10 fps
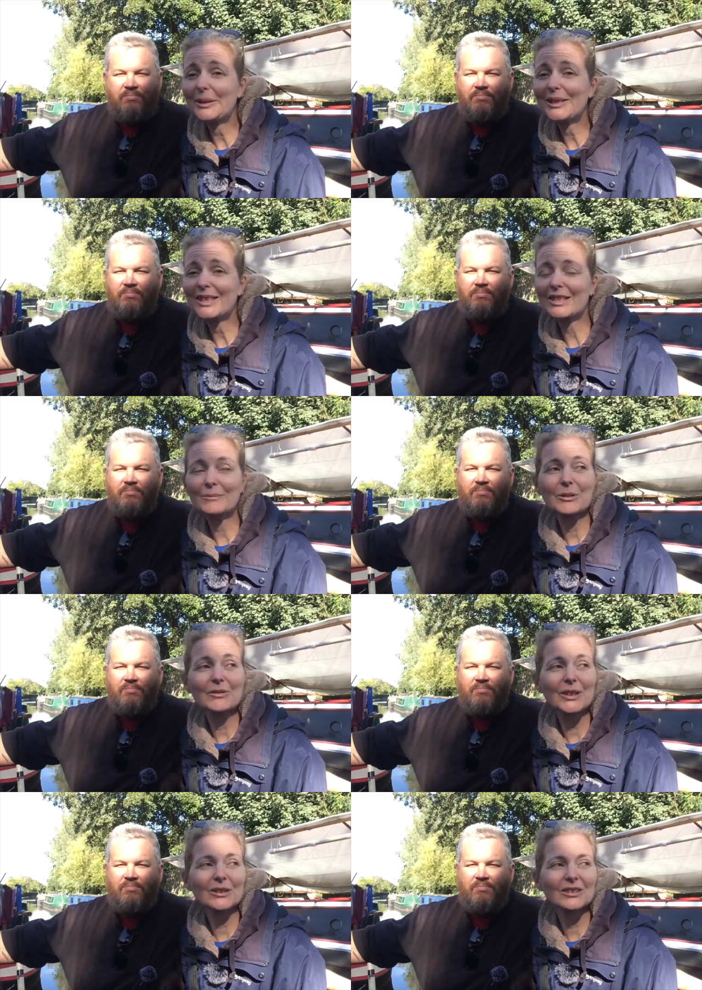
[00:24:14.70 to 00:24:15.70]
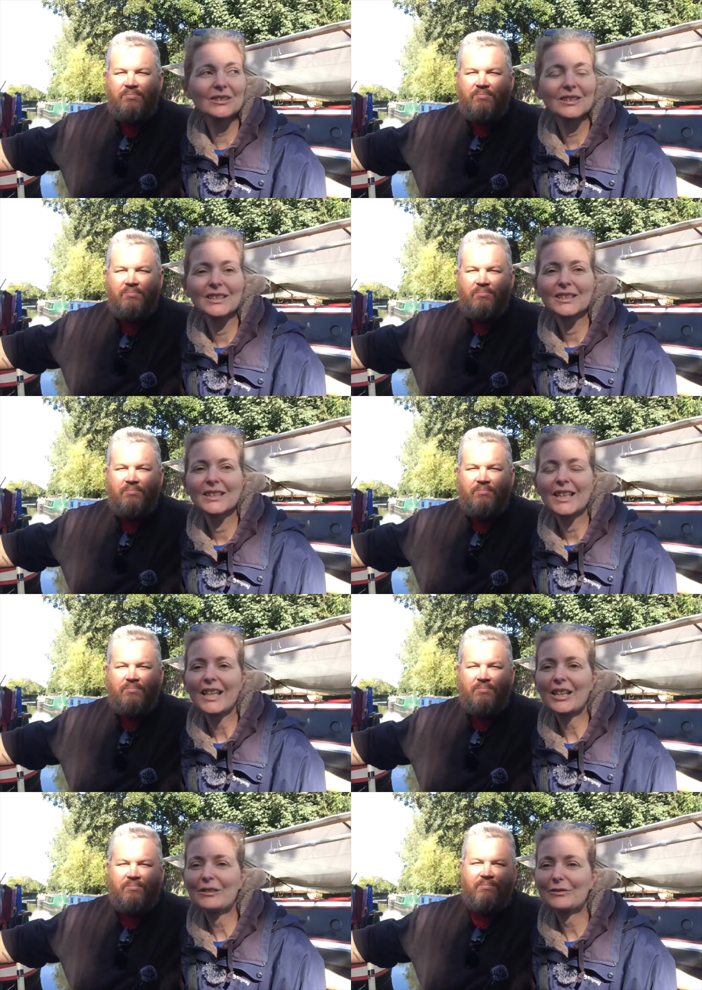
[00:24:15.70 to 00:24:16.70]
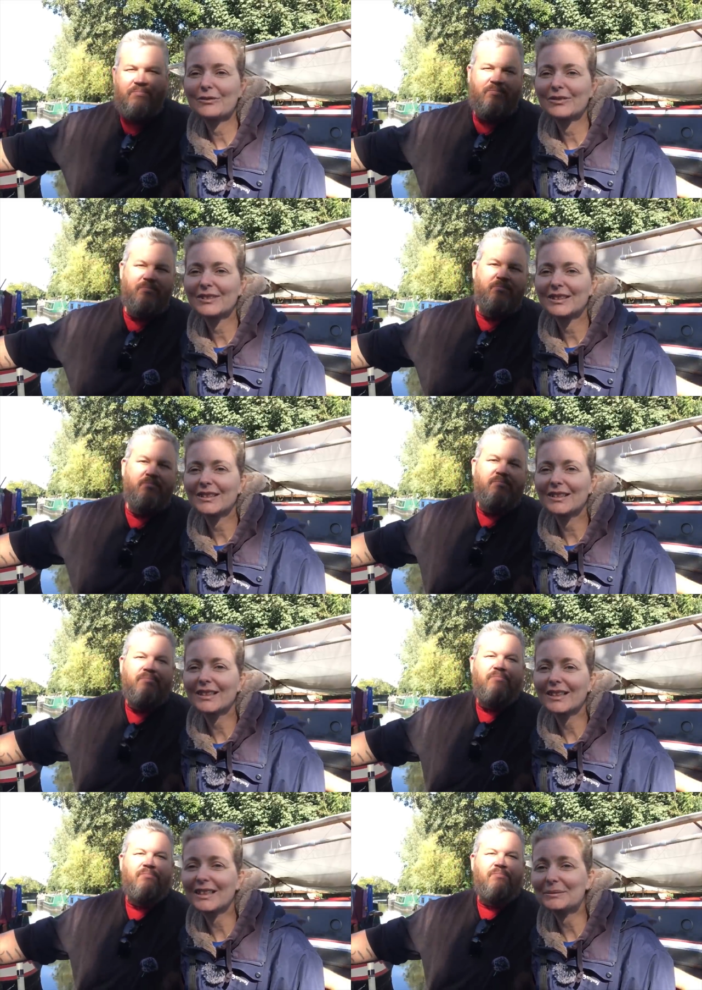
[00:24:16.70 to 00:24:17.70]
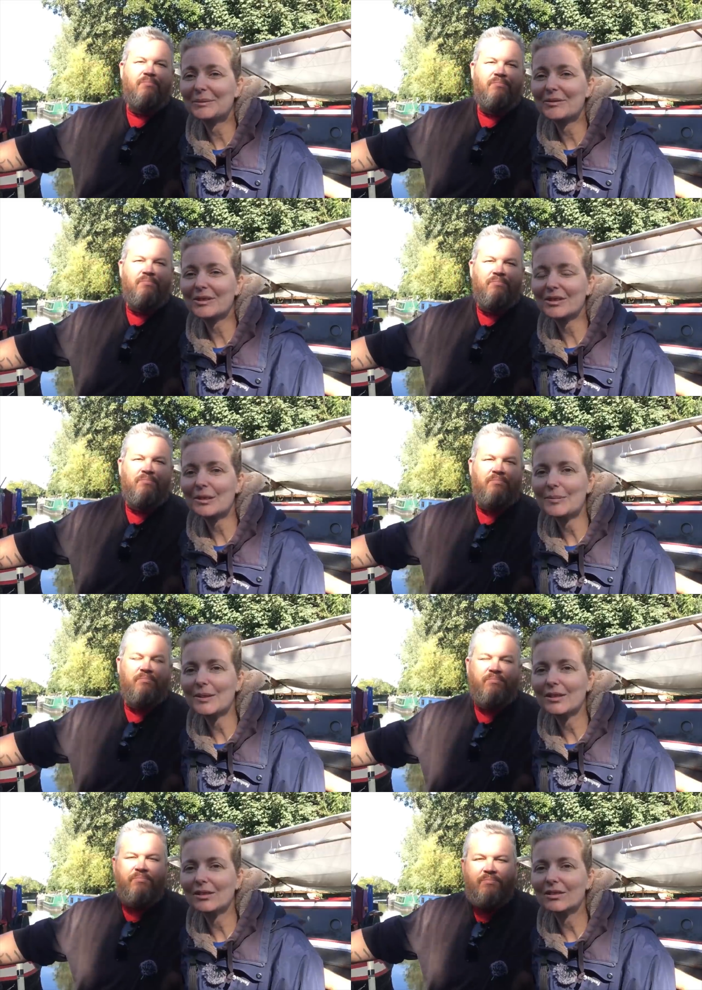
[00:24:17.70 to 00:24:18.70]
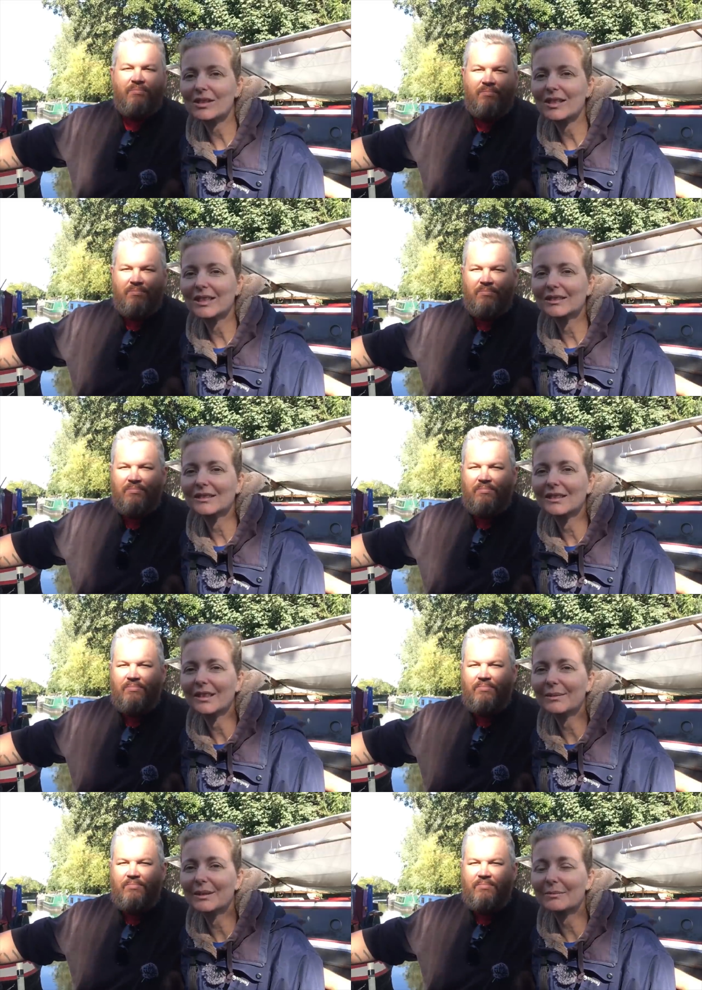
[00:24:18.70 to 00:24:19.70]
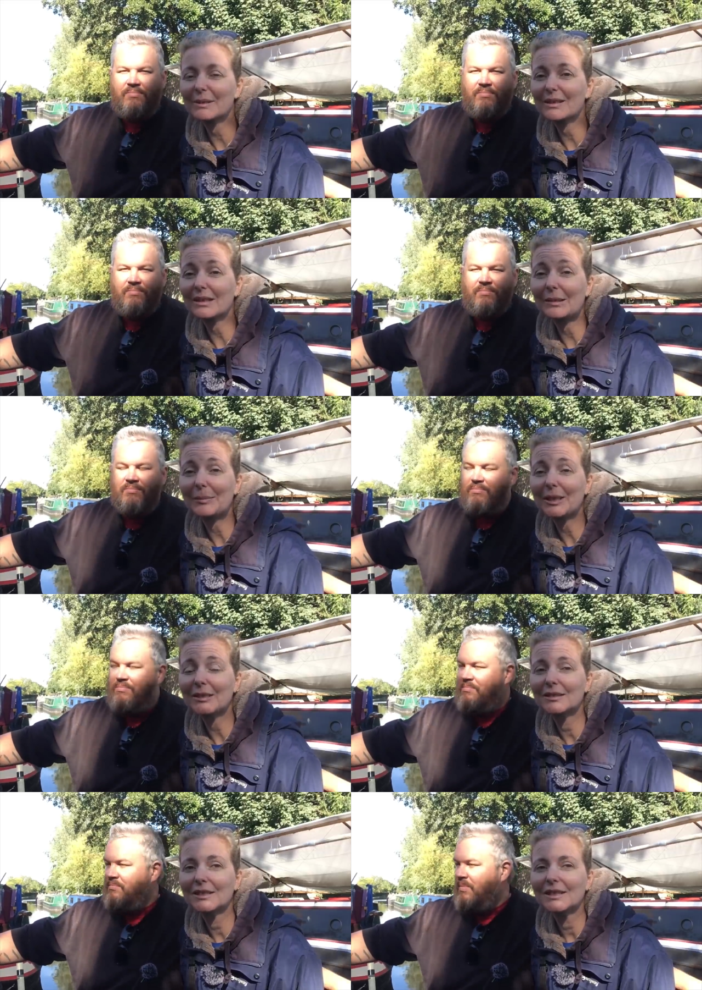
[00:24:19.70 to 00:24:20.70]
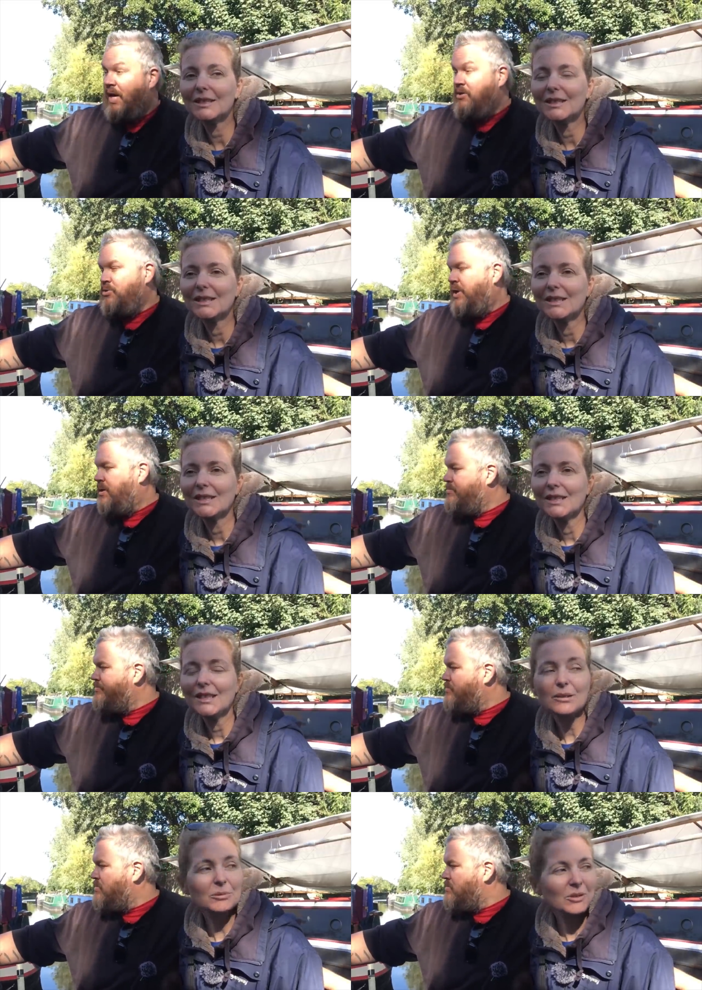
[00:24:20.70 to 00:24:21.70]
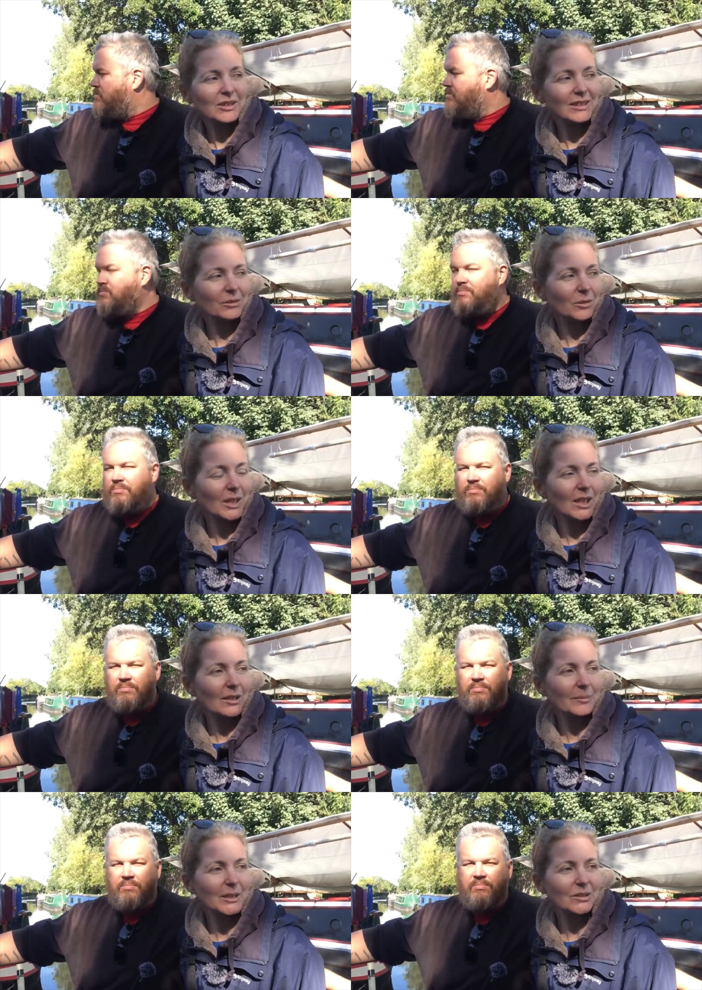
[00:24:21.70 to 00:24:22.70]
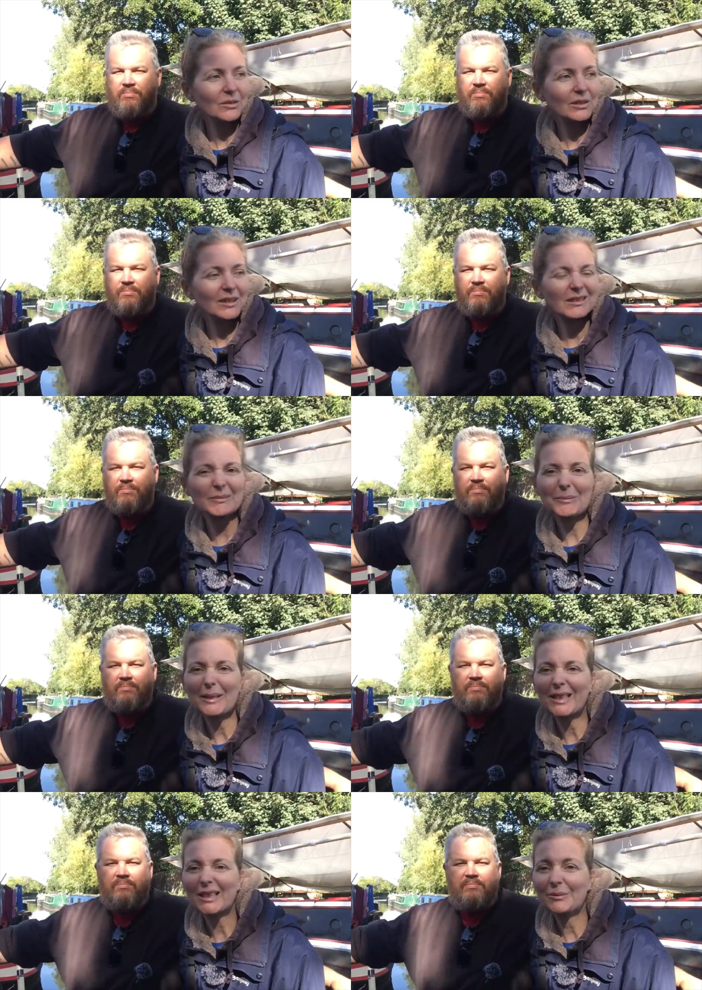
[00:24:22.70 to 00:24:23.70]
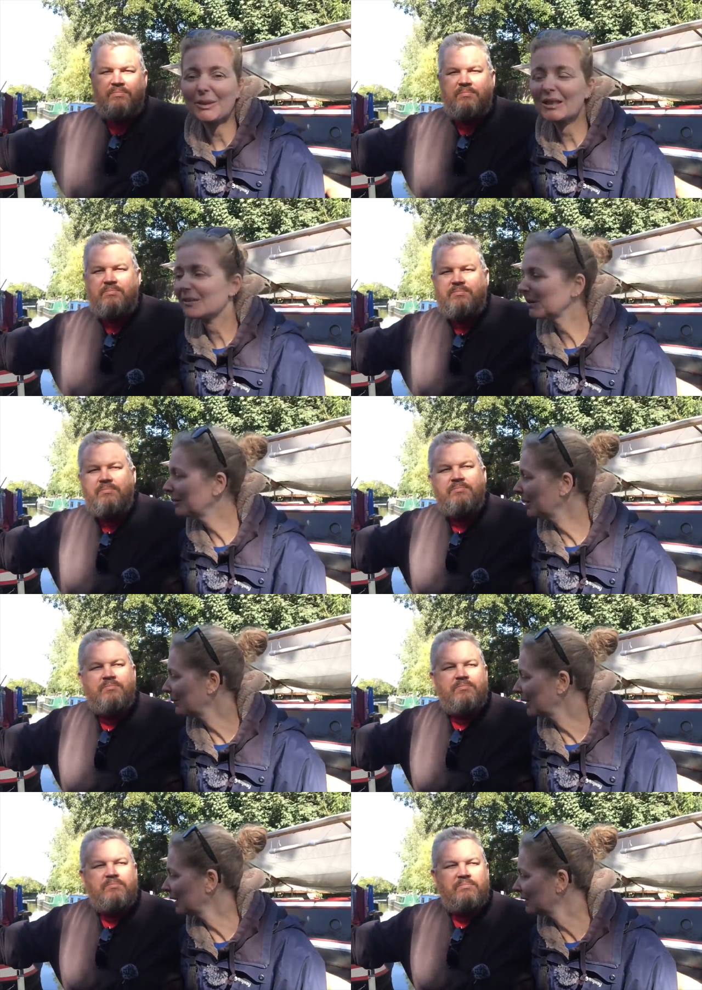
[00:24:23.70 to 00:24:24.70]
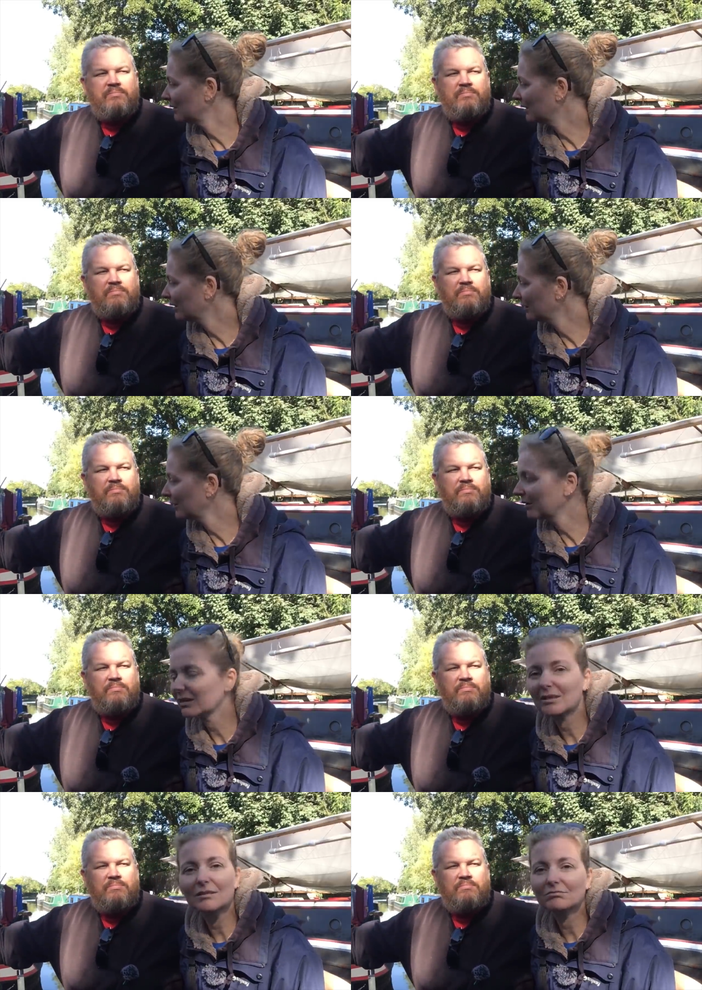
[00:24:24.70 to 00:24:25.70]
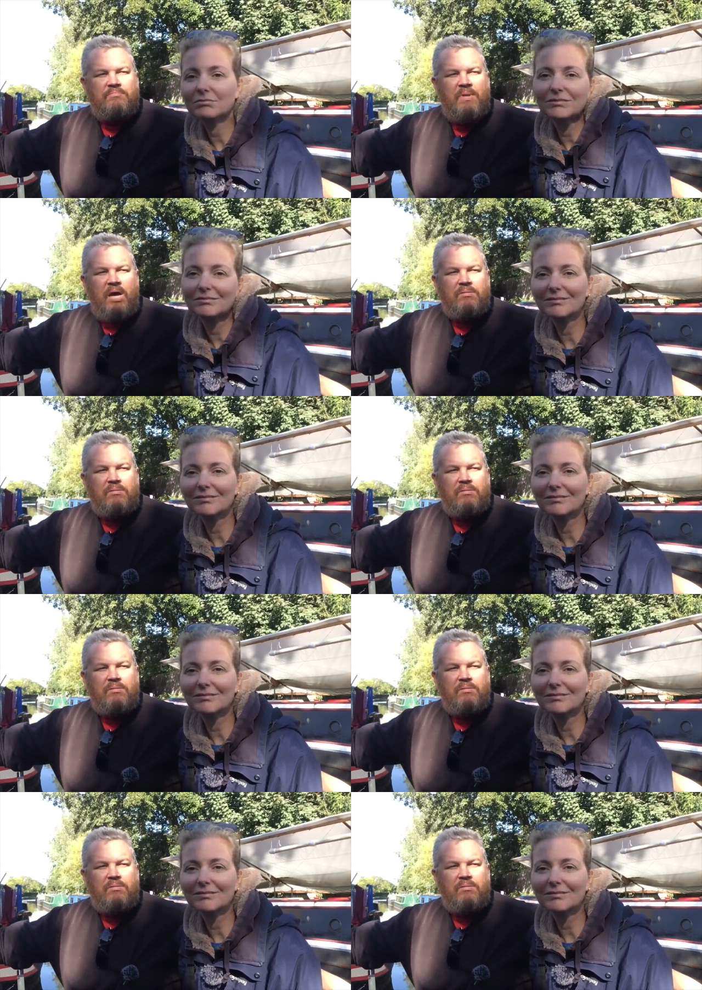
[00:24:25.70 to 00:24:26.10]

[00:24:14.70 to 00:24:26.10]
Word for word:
Speaker 1: only actually moving on if... the Canal River Trust opened the locks again, otherwise we're stuck up here.
Speaker 2: Yeah, true. Yeah.
Speaker 1: The water's still quite low, but it's not, it doesn't seem to be getting any worse, but we don't really know, to be honest. No.